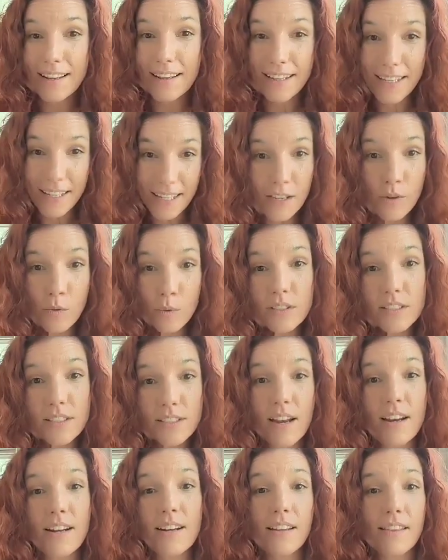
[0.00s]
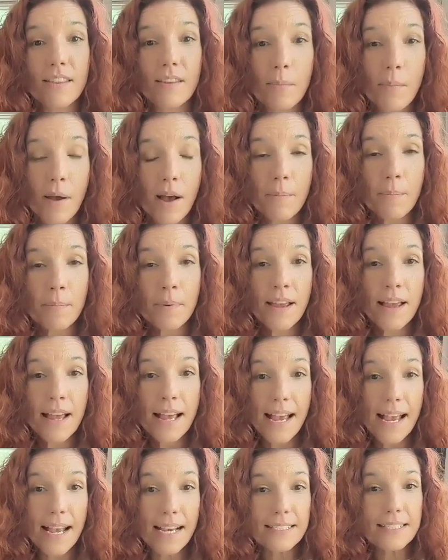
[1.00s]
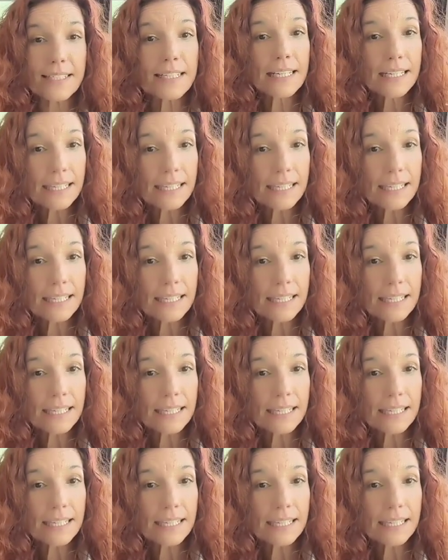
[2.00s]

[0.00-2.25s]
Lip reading: he was signing them up and